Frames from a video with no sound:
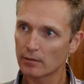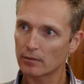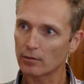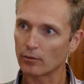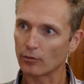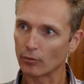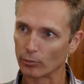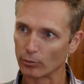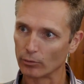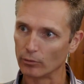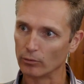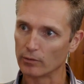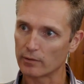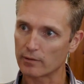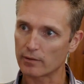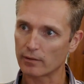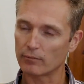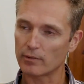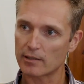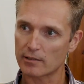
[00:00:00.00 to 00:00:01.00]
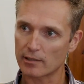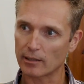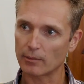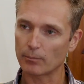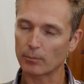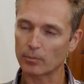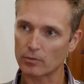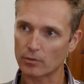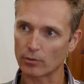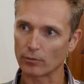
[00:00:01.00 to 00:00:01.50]
to the rules and we
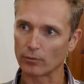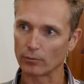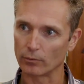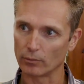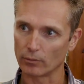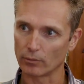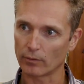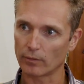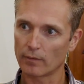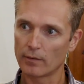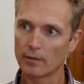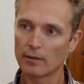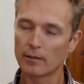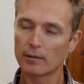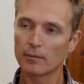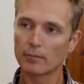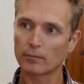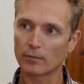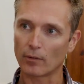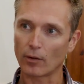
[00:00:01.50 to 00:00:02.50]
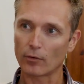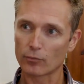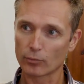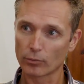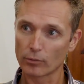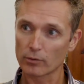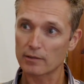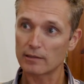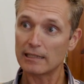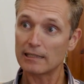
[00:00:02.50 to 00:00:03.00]
stick to the rules. Those
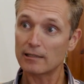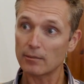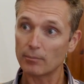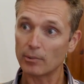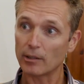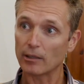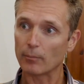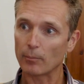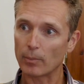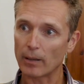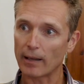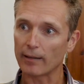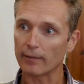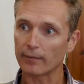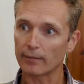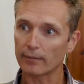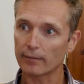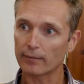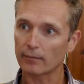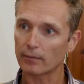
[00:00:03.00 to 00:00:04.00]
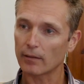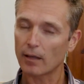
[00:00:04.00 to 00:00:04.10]
rules need to be in place.